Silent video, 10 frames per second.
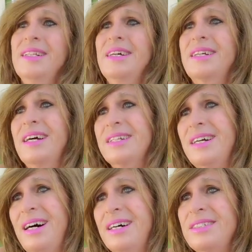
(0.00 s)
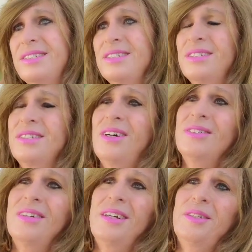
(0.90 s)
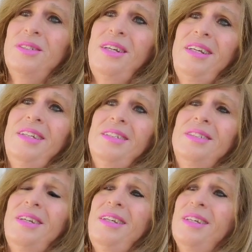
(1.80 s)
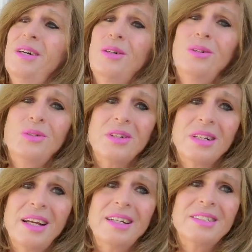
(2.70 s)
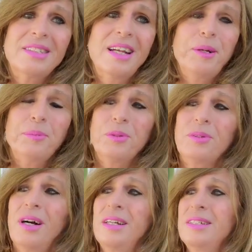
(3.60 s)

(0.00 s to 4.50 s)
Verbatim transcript: I got a conscience. All right. T T O the landscaper, right?